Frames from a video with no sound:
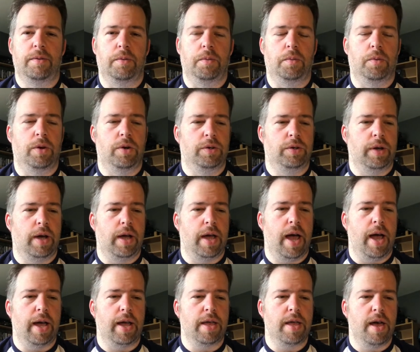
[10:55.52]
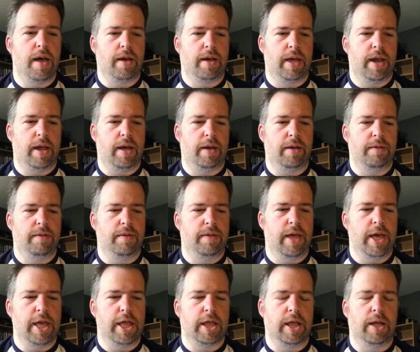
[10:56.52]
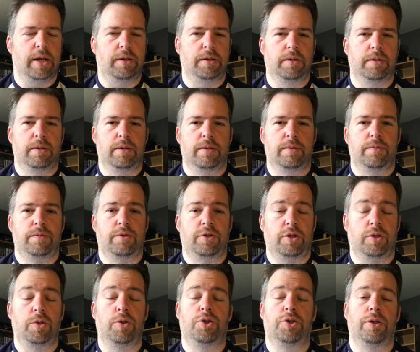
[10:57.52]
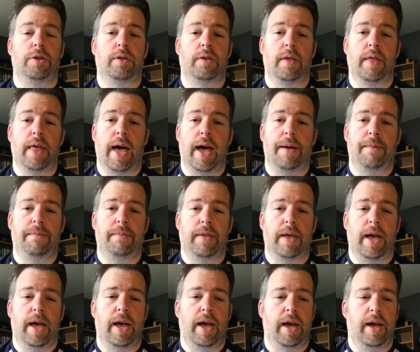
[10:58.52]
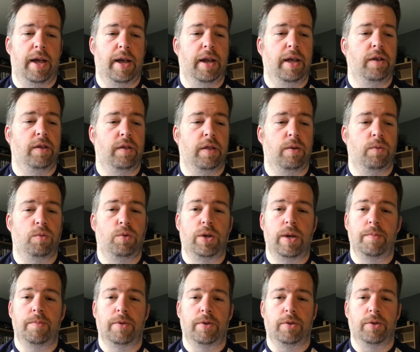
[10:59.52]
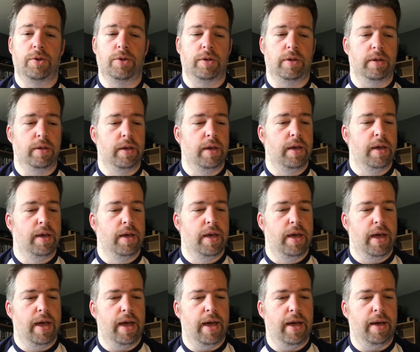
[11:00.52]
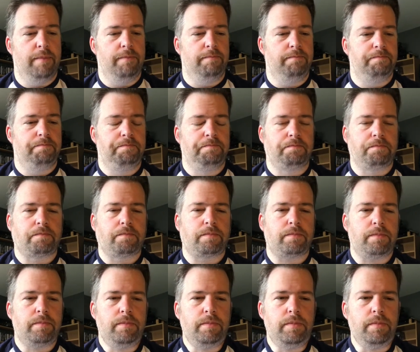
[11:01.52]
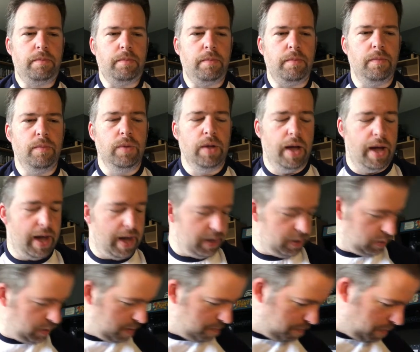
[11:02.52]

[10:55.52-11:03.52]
was a kind of nice little solution to that. A nice little cheap solution. I actually